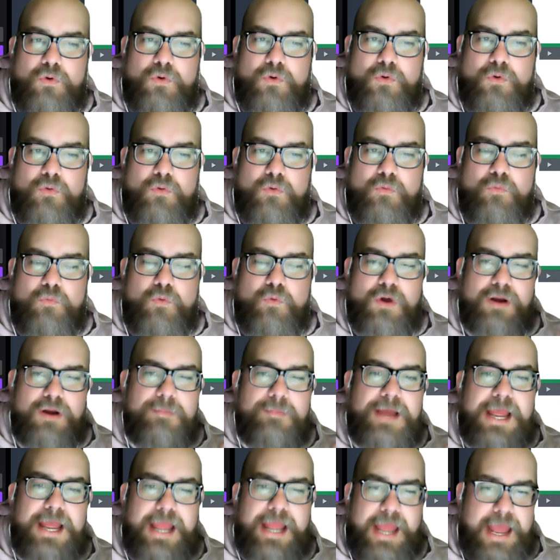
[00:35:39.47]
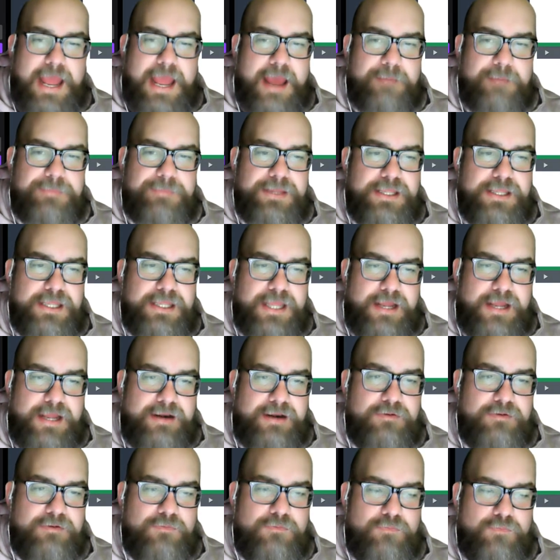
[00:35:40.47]
what am I happy
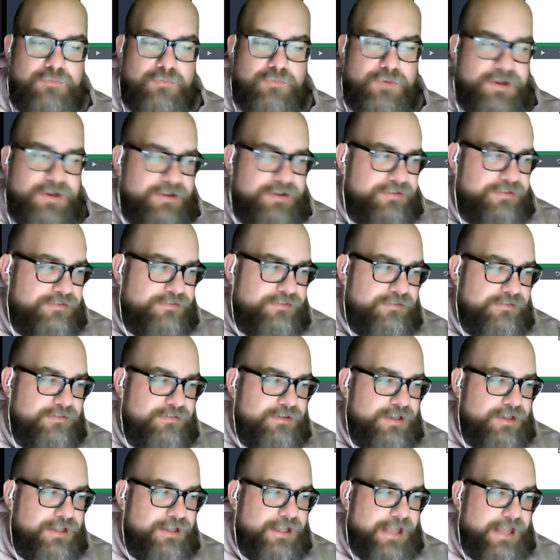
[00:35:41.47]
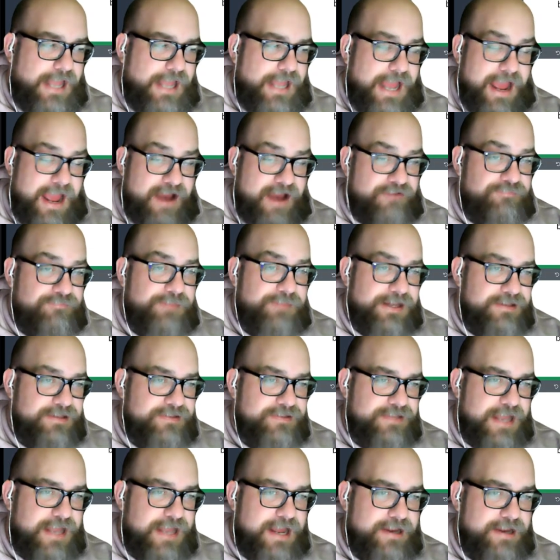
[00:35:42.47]
getting with half my
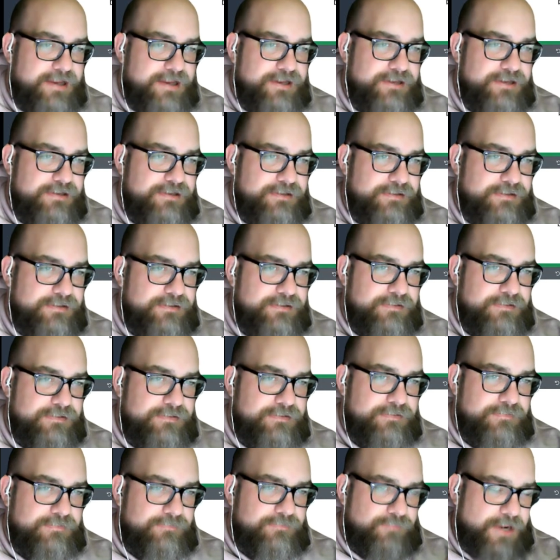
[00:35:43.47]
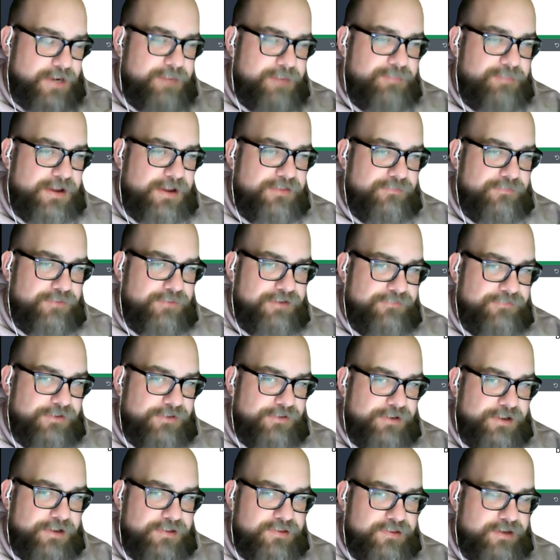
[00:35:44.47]
stack in, right by the river
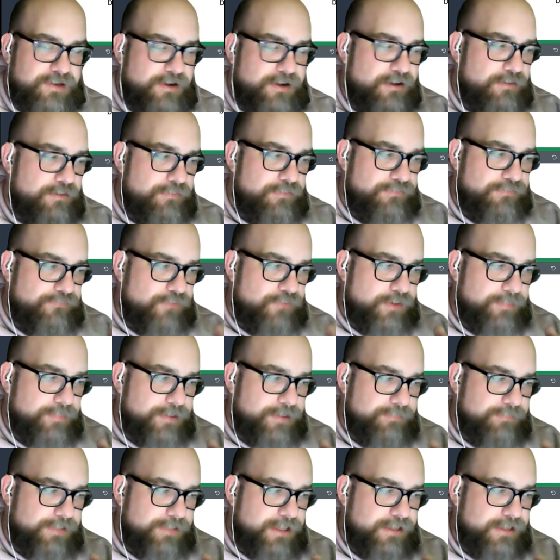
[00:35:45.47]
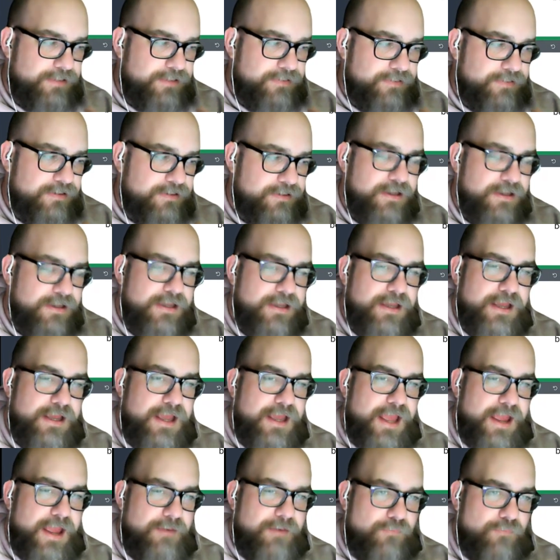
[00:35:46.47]
in this scenario with 40 big blinds,
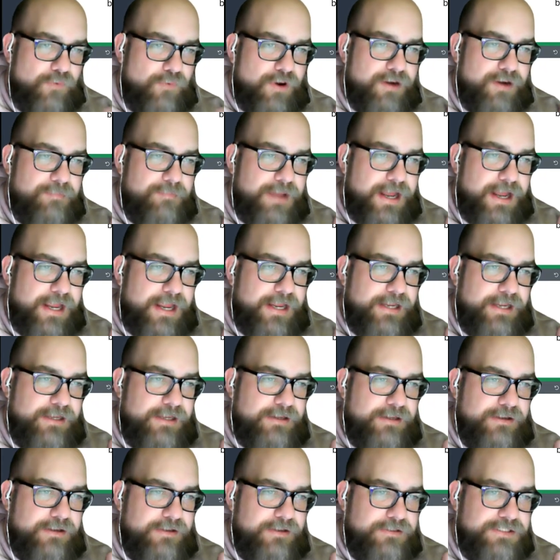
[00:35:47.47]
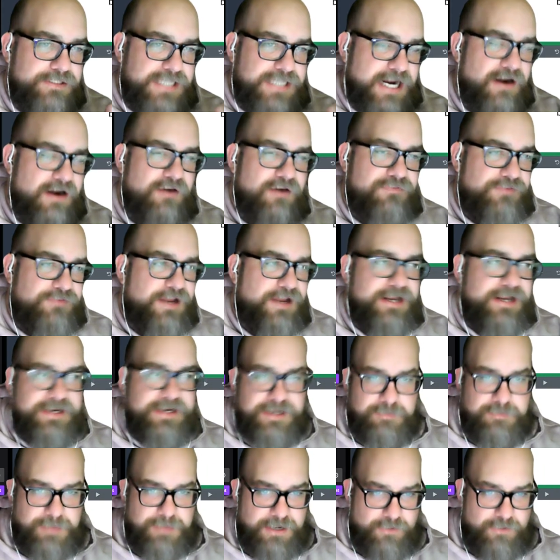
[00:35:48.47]
and what am I terrified to
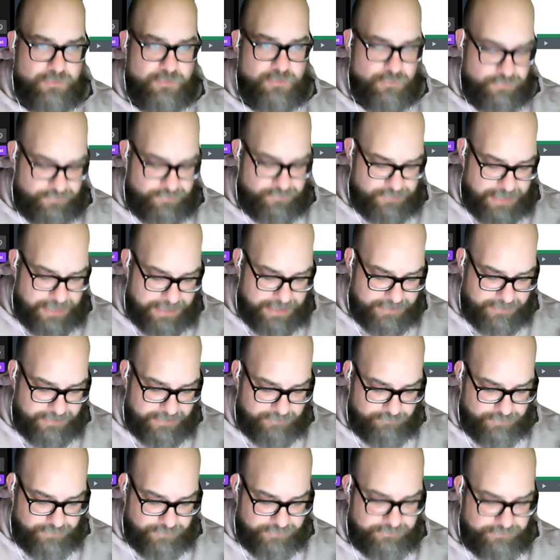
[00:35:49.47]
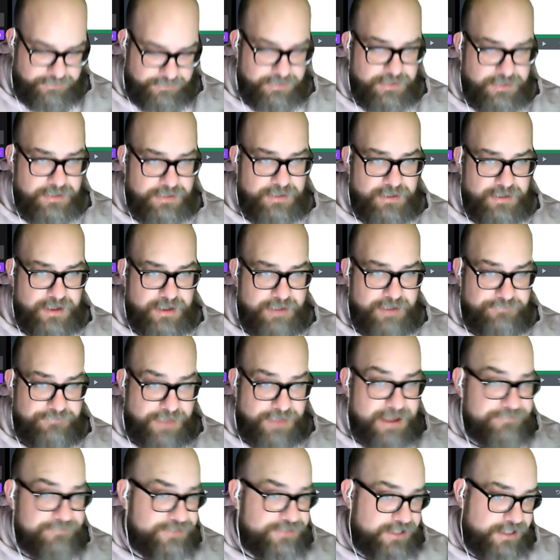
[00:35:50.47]
get my whole stack in with? If I
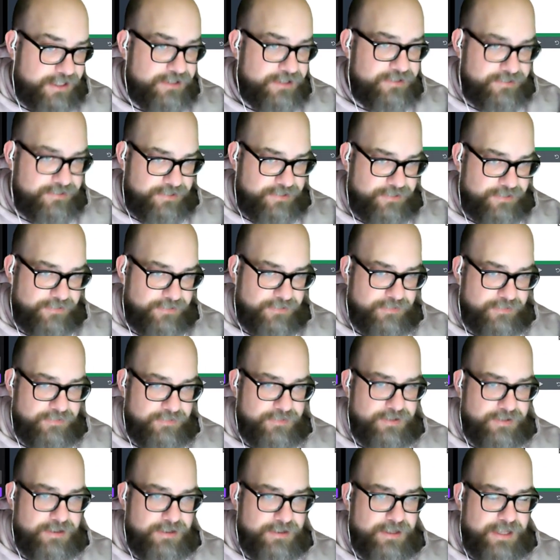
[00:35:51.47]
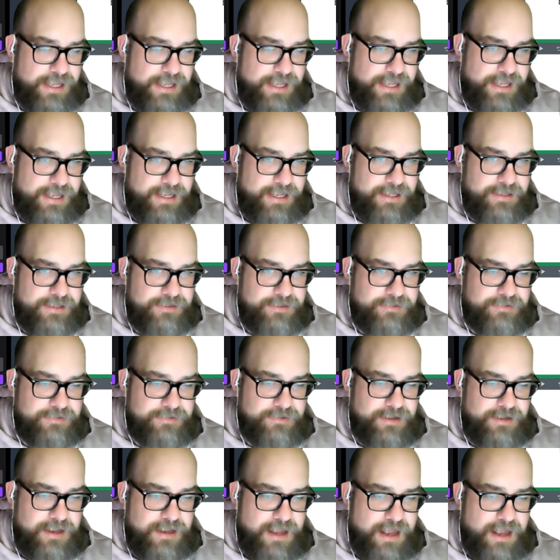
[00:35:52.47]
have kings here and
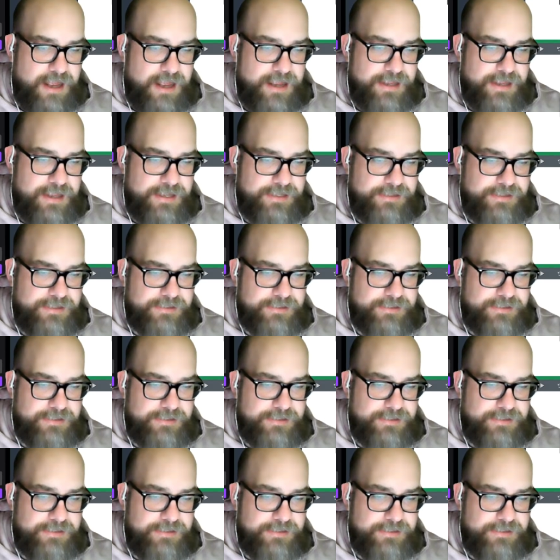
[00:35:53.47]
I